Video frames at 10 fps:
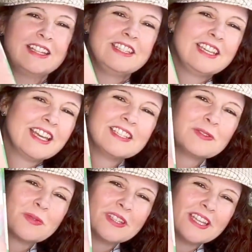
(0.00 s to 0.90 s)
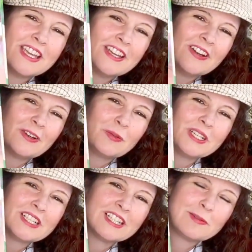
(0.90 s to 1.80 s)
the end when they are
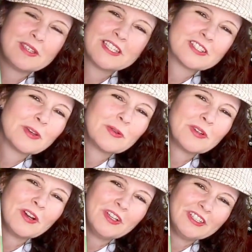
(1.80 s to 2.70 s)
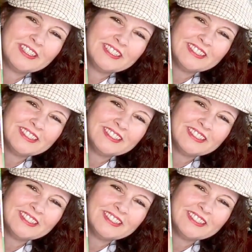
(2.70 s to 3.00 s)
reclaiming Toad Hall.